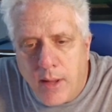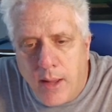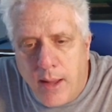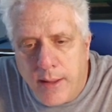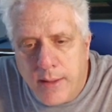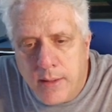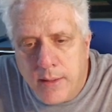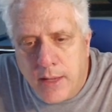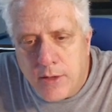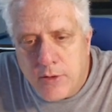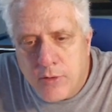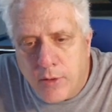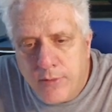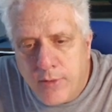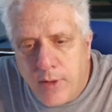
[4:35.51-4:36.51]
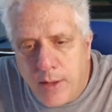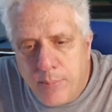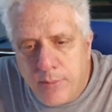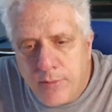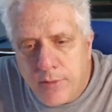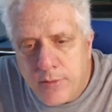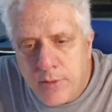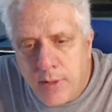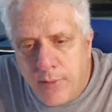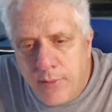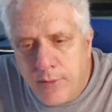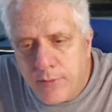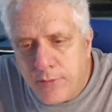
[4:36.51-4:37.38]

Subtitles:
I can get short side position on this